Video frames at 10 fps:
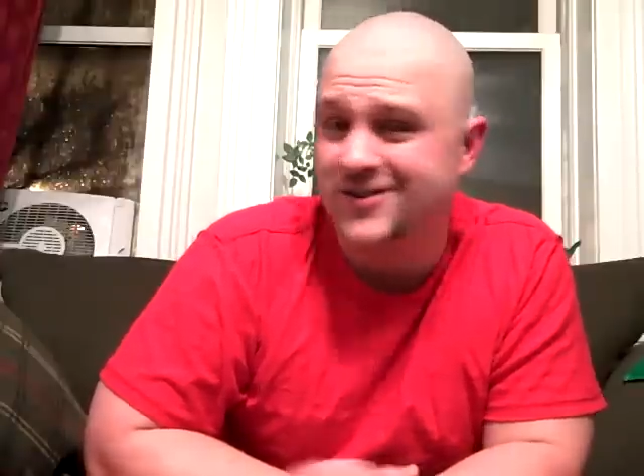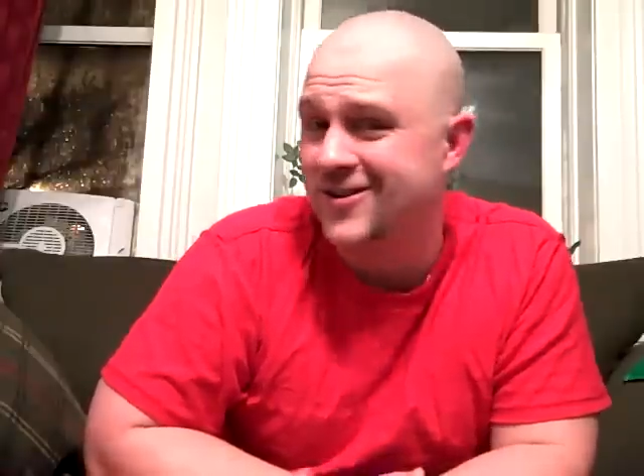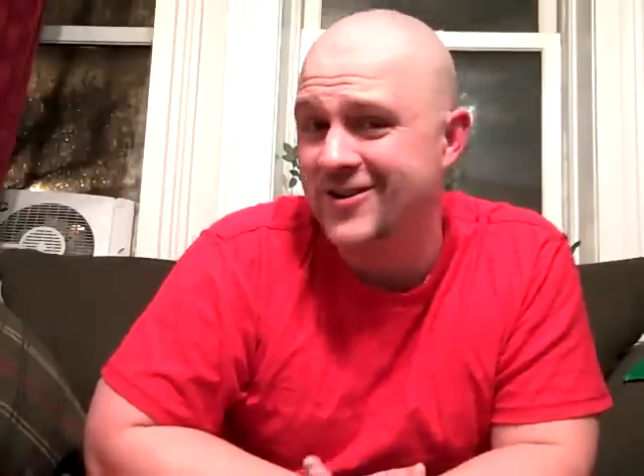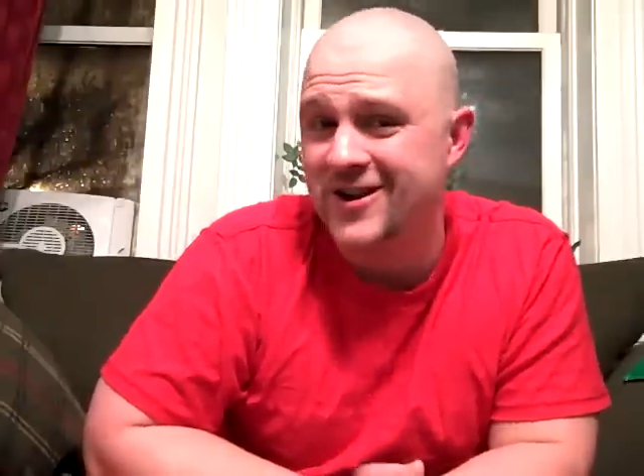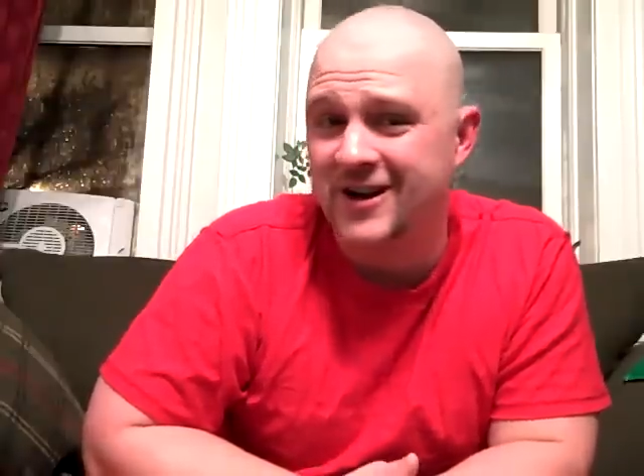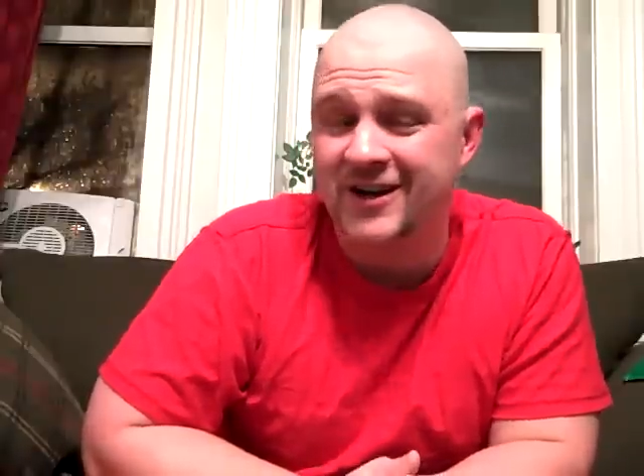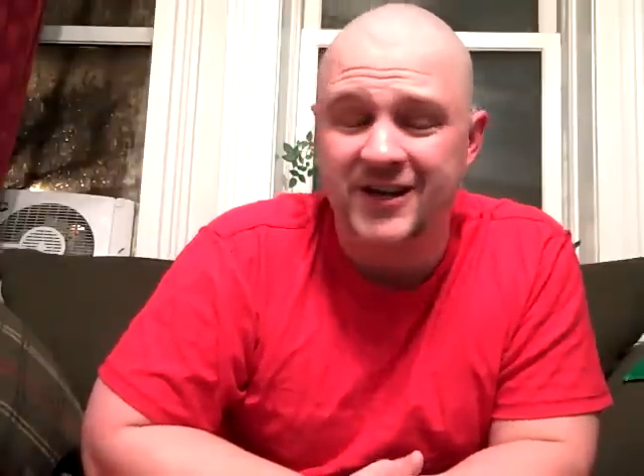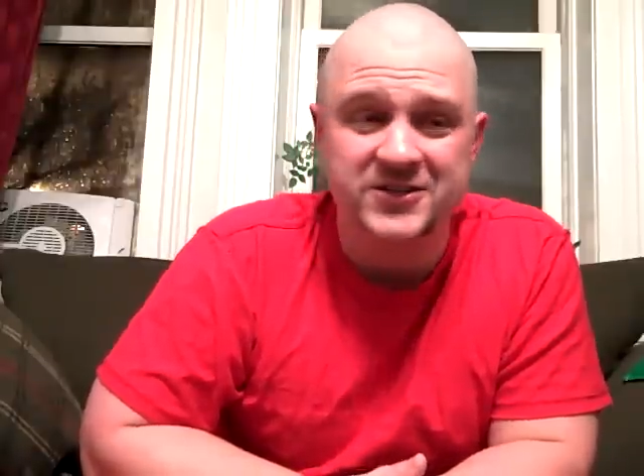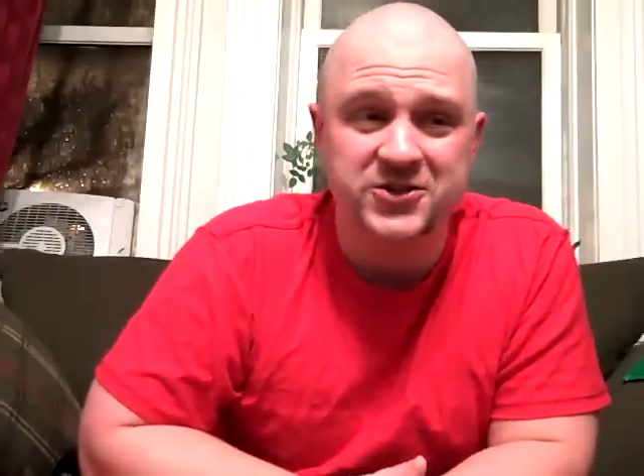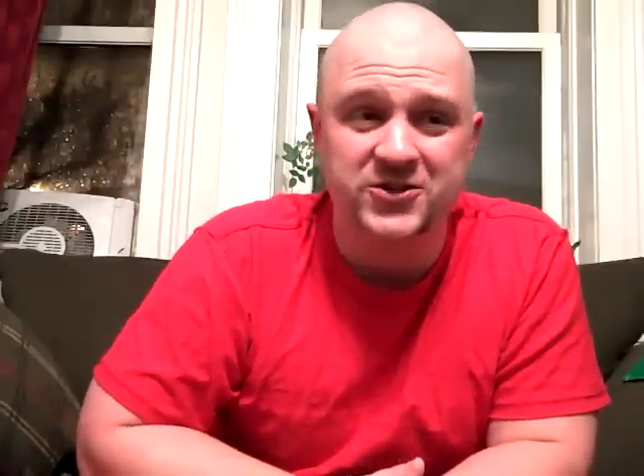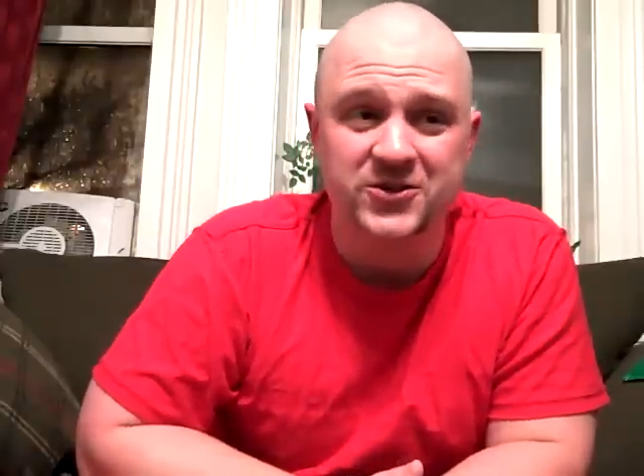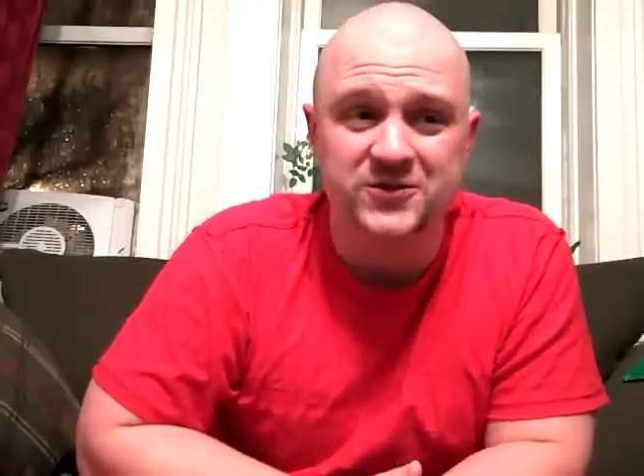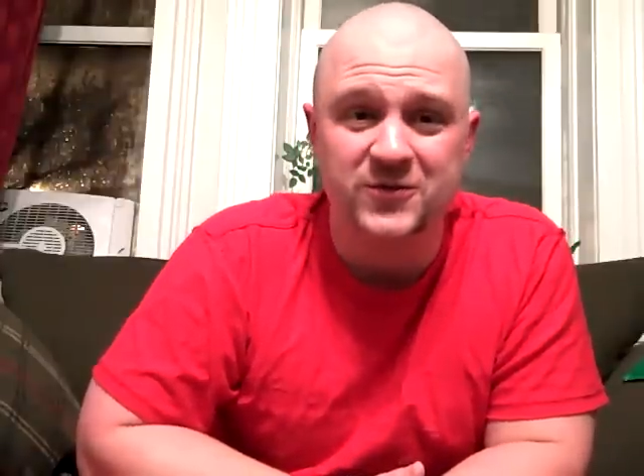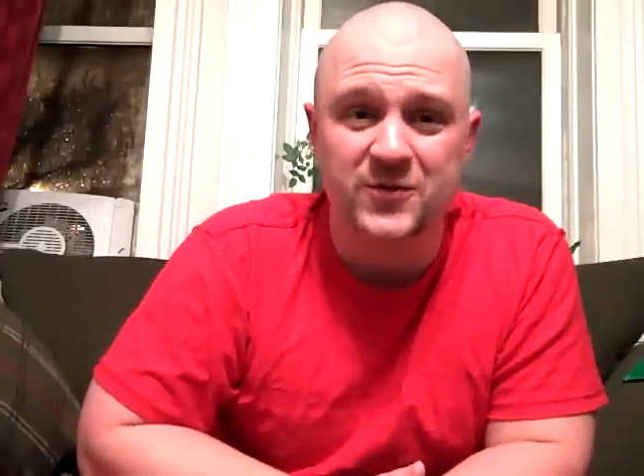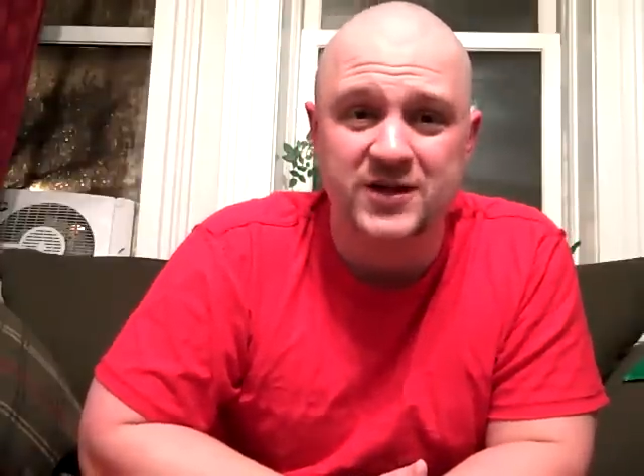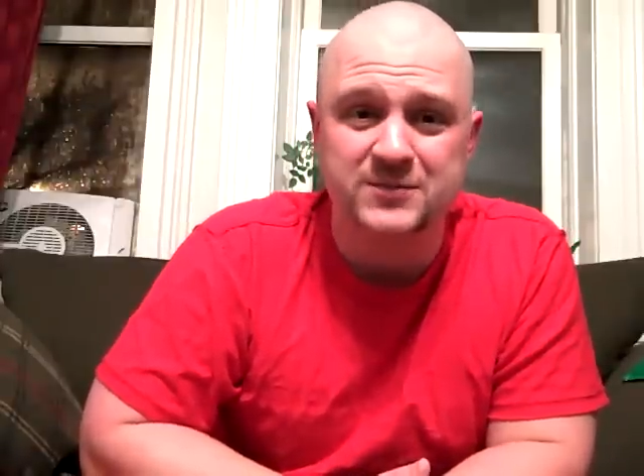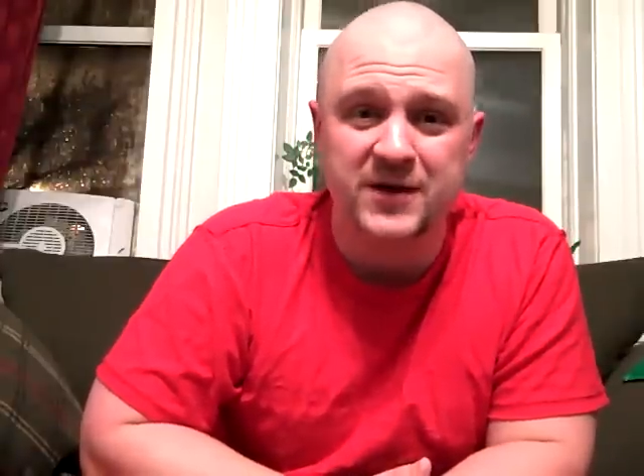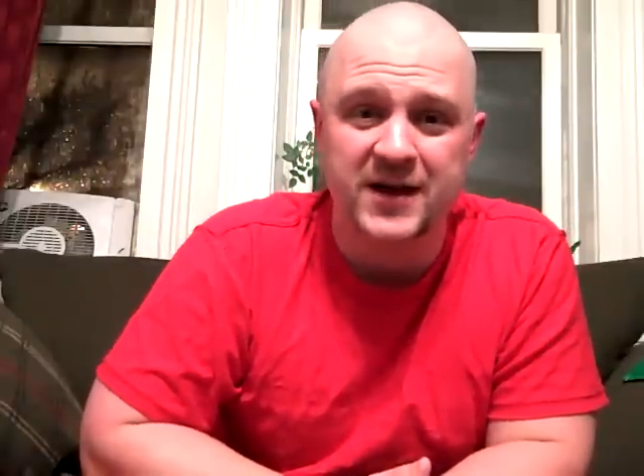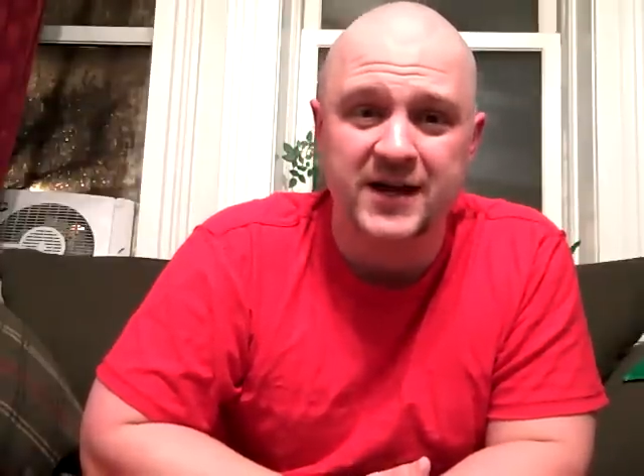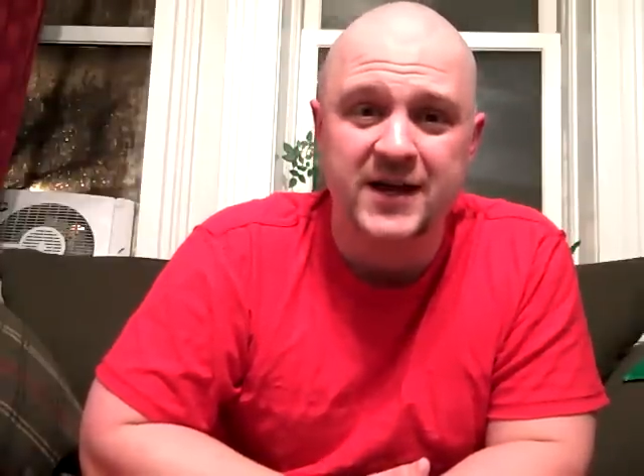Sorry you're not going to get those few minutes
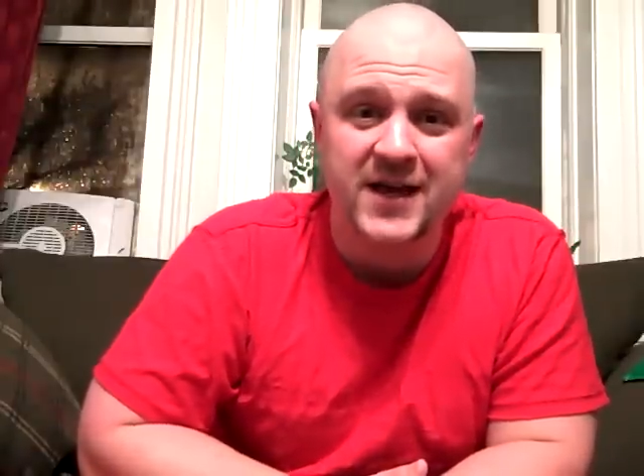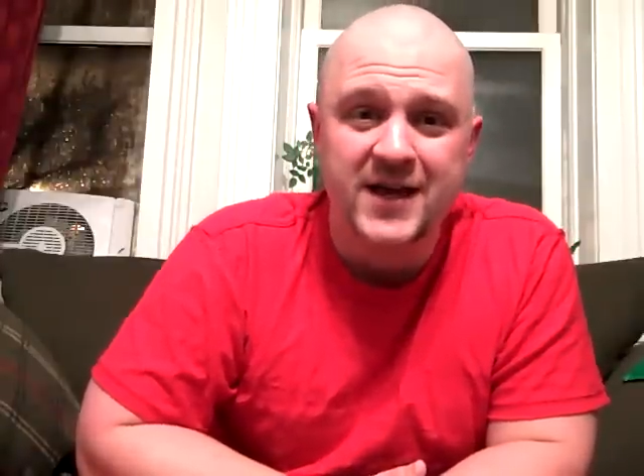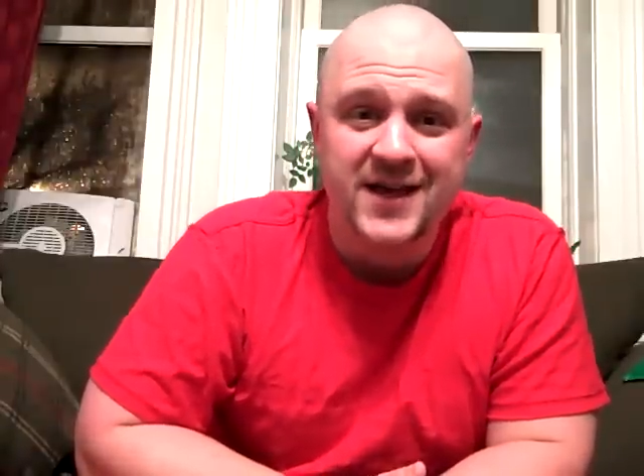back.